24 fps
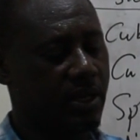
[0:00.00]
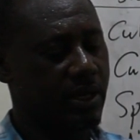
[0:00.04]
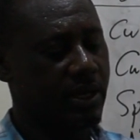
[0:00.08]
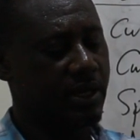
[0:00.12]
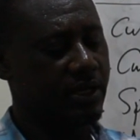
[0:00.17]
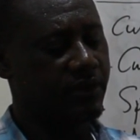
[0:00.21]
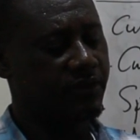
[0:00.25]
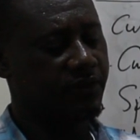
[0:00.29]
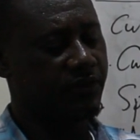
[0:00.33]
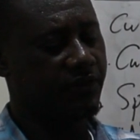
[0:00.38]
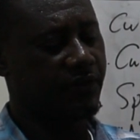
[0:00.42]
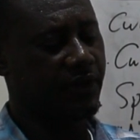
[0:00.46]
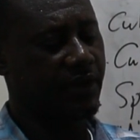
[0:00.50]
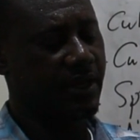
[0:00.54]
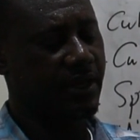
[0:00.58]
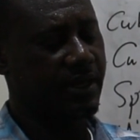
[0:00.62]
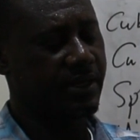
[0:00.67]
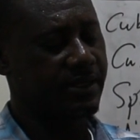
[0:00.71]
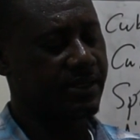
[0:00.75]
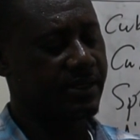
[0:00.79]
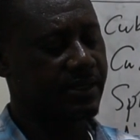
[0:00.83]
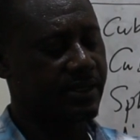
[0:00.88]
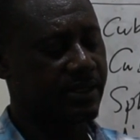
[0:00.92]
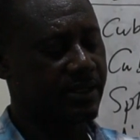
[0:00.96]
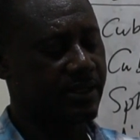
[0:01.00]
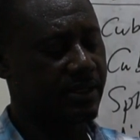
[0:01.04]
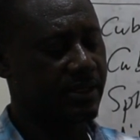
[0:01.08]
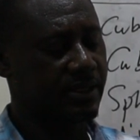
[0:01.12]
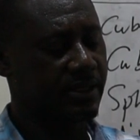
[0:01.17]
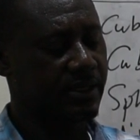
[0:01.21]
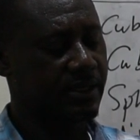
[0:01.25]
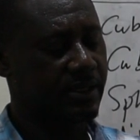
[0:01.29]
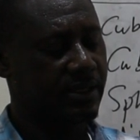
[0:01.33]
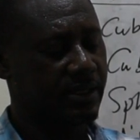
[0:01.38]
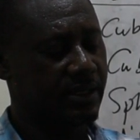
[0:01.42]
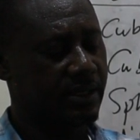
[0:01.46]
this face
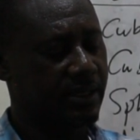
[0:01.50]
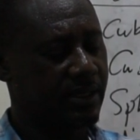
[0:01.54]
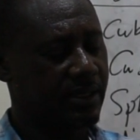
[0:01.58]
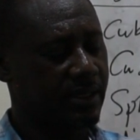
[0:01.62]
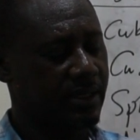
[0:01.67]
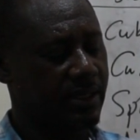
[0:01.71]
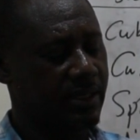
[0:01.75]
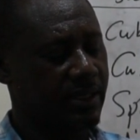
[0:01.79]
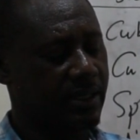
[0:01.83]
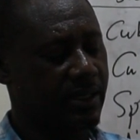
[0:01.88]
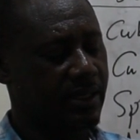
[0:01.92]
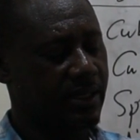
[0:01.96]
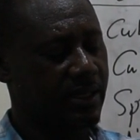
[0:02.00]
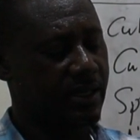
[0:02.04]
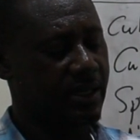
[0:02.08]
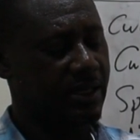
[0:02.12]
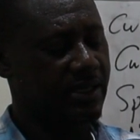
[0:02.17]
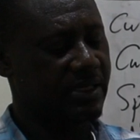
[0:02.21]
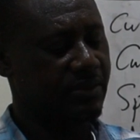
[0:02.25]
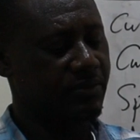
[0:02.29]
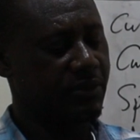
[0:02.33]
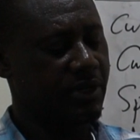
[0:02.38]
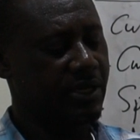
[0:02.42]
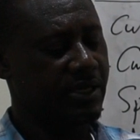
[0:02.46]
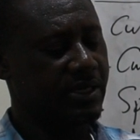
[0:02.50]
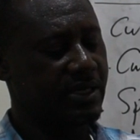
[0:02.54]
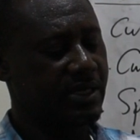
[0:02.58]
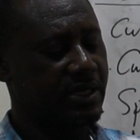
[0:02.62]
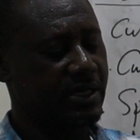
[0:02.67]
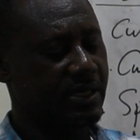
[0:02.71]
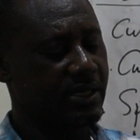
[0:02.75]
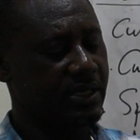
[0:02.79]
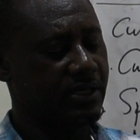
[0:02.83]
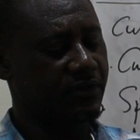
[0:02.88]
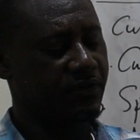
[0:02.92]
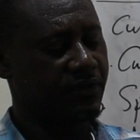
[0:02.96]
is
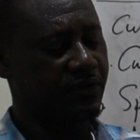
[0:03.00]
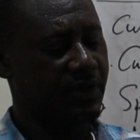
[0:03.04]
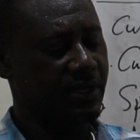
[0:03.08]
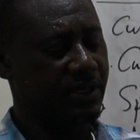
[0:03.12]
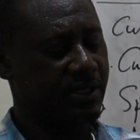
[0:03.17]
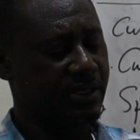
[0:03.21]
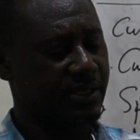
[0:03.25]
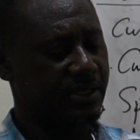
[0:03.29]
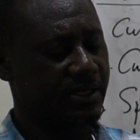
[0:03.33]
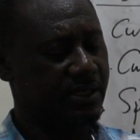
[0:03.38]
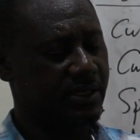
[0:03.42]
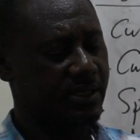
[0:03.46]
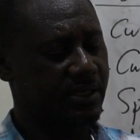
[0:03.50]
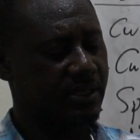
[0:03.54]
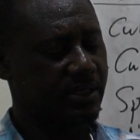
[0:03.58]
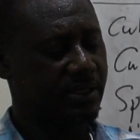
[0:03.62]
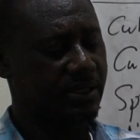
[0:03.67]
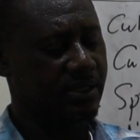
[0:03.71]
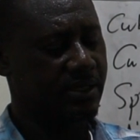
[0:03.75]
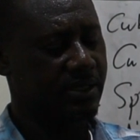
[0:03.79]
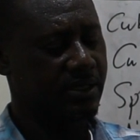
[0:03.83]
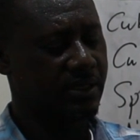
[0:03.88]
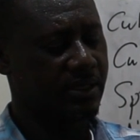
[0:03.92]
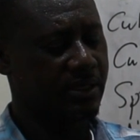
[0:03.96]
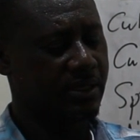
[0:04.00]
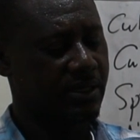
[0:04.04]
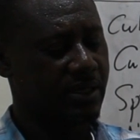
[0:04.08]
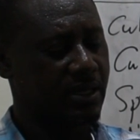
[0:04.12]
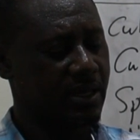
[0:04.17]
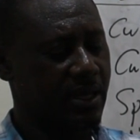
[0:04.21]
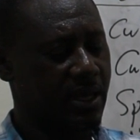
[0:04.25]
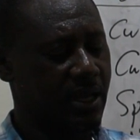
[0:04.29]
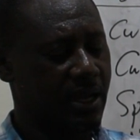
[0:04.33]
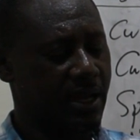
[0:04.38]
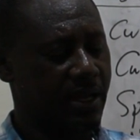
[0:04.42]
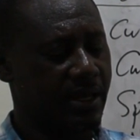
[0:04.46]
meeting this face
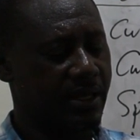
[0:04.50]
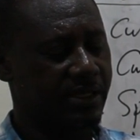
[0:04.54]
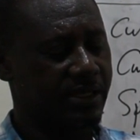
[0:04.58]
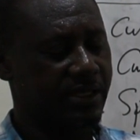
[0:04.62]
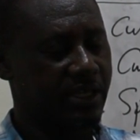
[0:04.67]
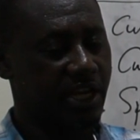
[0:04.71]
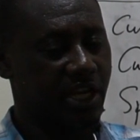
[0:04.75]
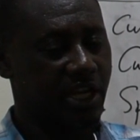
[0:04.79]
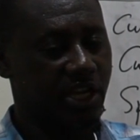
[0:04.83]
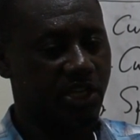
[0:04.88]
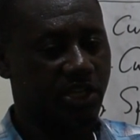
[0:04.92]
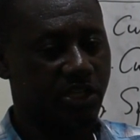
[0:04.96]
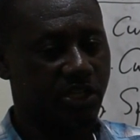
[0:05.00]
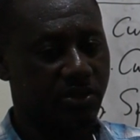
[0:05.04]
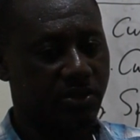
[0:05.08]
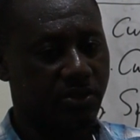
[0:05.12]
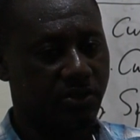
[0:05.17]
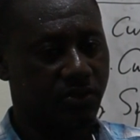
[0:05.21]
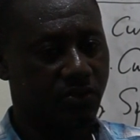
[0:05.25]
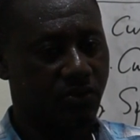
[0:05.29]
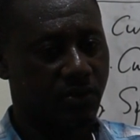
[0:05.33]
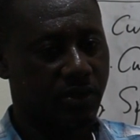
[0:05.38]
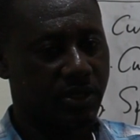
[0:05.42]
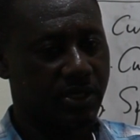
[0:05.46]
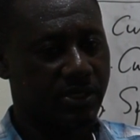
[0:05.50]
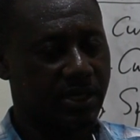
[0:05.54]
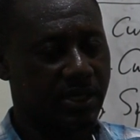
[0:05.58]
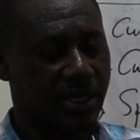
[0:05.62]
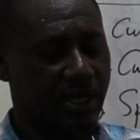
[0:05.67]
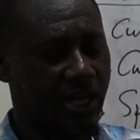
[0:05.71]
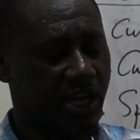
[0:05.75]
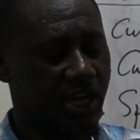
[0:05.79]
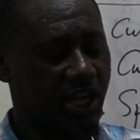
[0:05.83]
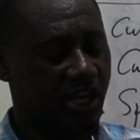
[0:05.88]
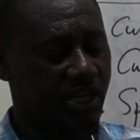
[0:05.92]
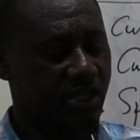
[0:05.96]
at this edge. So this
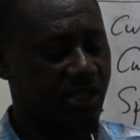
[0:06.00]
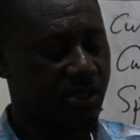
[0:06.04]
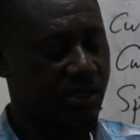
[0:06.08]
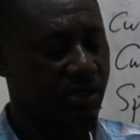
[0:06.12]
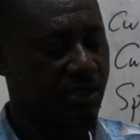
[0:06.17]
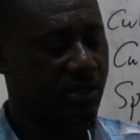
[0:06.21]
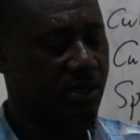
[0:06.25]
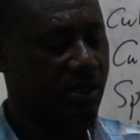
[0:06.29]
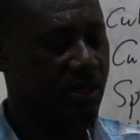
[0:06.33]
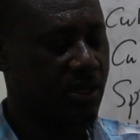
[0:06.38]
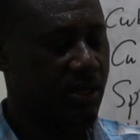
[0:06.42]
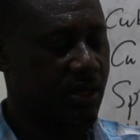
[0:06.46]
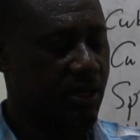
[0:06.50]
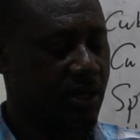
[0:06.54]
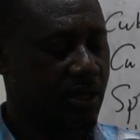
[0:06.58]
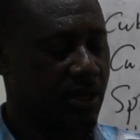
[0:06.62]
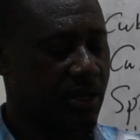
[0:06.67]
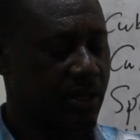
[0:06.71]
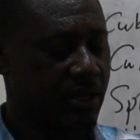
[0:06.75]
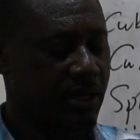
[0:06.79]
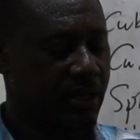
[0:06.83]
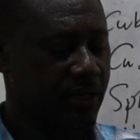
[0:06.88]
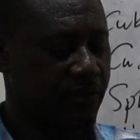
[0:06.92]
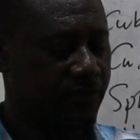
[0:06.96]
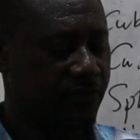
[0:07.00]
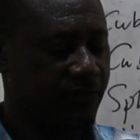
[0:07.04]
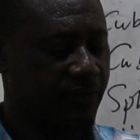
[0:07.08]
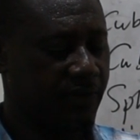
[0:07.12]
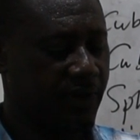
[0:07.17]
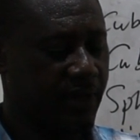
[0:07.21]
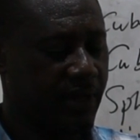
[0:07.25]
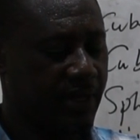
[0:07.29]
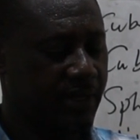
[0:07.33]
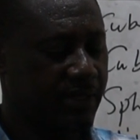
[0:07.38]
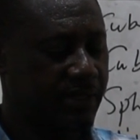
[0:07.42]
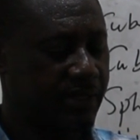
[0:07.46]
an edge. This
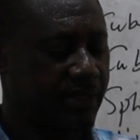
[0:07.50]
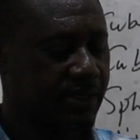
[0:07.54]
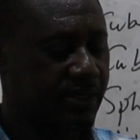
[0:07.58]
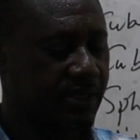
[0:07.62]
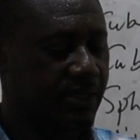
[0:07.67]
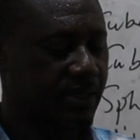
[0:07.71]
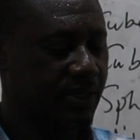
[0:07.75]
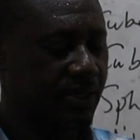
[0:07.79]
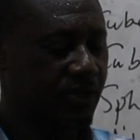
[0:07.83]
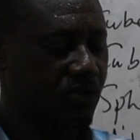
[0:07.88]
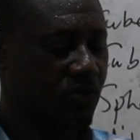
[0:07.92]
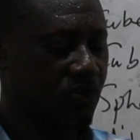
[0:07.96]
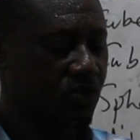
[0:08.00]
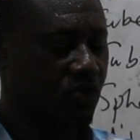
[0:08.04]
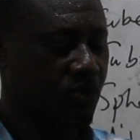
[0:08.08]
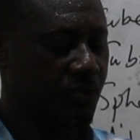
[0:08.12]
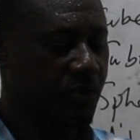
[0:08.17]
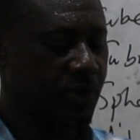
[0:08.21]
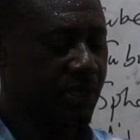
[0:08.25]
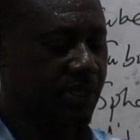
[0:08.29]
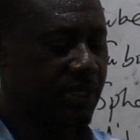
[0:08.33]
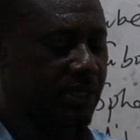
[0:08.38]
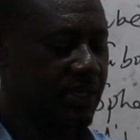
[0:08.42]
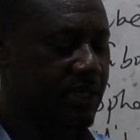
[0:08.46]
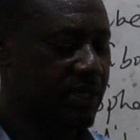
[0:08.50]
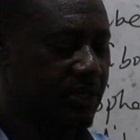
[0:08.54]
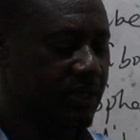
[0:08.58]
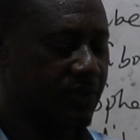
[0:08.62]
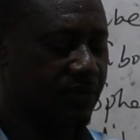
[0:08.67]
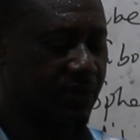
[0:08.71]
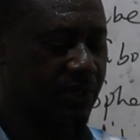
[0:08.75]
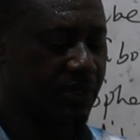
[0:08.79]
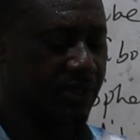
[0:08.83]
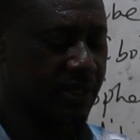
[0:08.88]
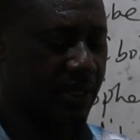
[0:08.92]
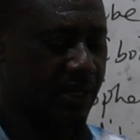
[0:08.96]
face is also meeting
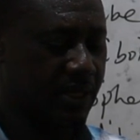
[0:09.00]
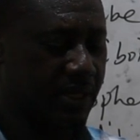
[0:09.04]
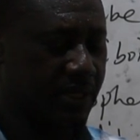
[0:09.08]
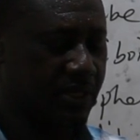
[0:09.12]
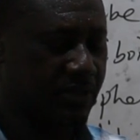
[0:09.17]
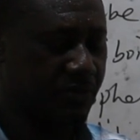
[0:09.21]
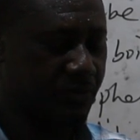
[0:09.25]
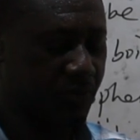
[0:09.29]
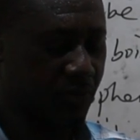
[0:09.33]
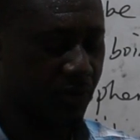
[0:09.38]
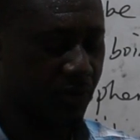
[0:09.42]
this face at this